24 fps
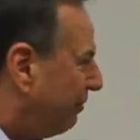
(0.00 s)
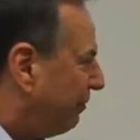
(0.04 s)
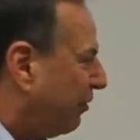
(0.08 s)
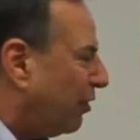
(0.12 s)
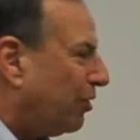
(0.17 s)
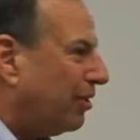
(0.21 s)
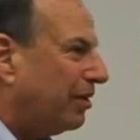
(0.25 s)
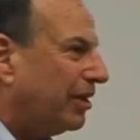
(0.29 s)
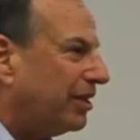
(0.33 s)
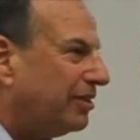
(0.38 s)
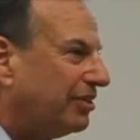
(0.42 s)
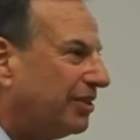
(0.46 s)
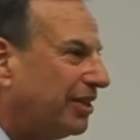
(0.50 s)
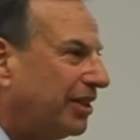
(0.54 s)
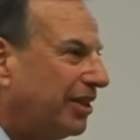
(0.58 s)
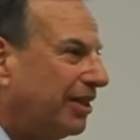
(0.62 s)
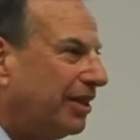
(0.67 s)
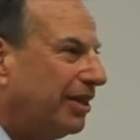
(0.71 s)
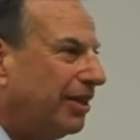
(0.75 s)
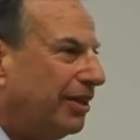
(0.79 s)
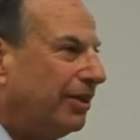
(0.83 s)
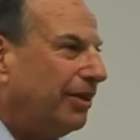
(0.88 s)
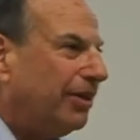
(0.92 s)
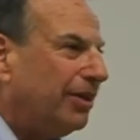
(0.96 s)
forests,
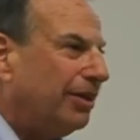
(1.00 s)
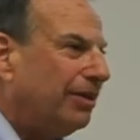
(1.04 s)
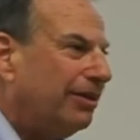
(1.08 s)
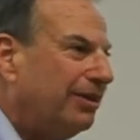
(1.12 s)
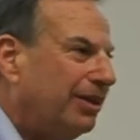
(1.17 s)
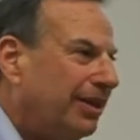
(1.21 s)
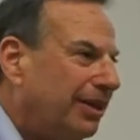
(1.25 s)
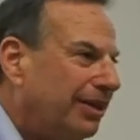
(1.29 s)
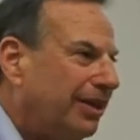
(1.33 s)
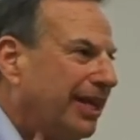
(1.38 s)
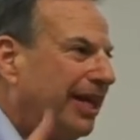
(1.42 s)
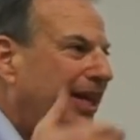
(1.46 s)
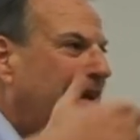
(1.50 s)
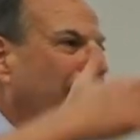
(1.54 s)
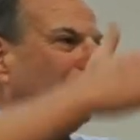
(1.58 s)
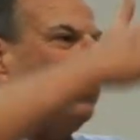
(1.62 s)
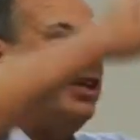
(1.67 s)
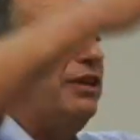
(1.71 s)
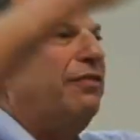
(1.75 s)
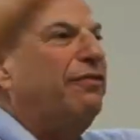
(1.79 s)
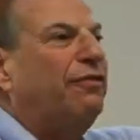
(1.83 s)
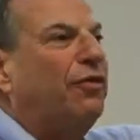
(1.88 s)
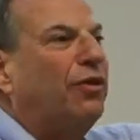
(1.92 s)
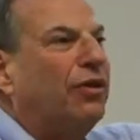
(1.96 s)
the
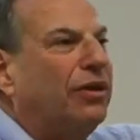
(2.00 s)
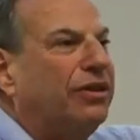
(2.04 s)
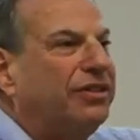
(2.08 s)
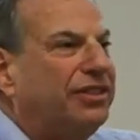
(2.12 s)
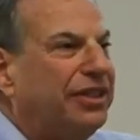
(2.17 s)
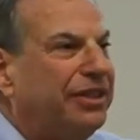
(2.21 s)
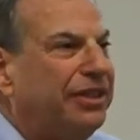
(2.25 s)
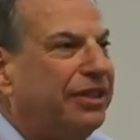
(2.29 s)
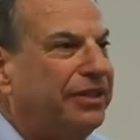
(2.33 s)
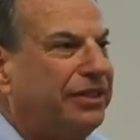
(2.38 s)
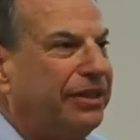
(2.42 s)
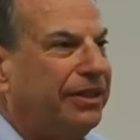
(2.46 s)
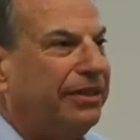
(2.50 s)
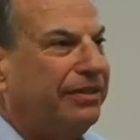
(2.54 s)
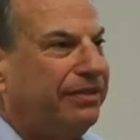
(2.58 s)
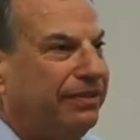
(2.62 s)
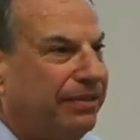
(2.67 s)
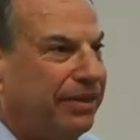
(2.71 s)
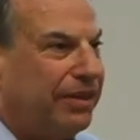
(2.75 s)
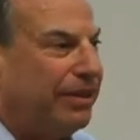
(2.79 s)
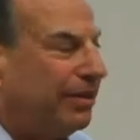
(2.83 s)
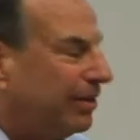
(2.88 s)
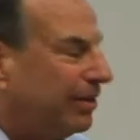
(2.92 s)
Healthy Forest Initiative.